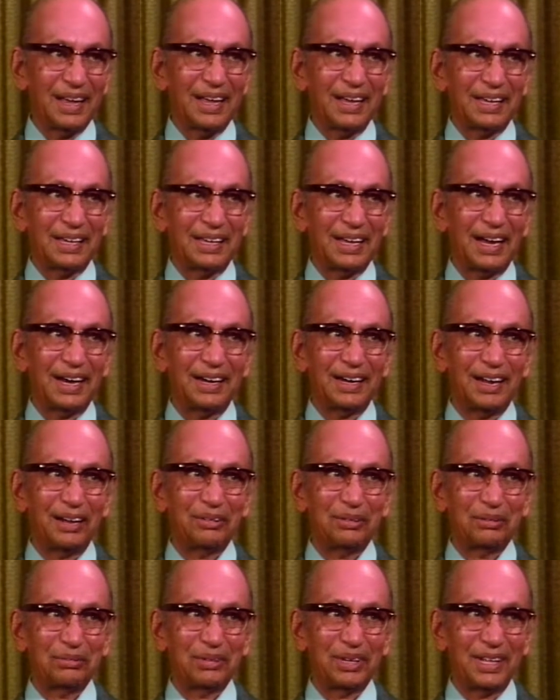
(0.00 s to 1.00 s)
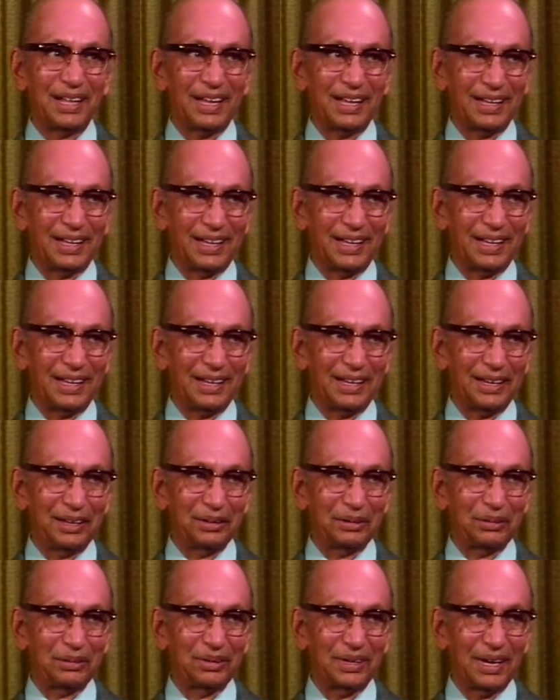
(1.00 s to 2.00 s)
sat down with us in the
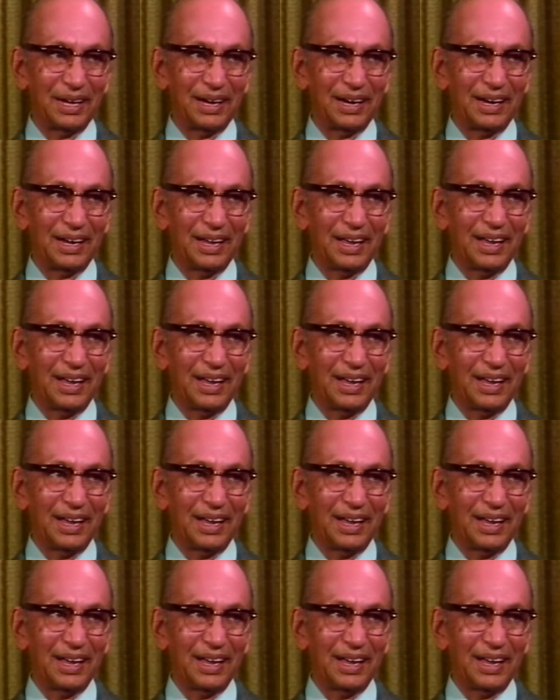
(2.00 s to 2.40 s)
hotel.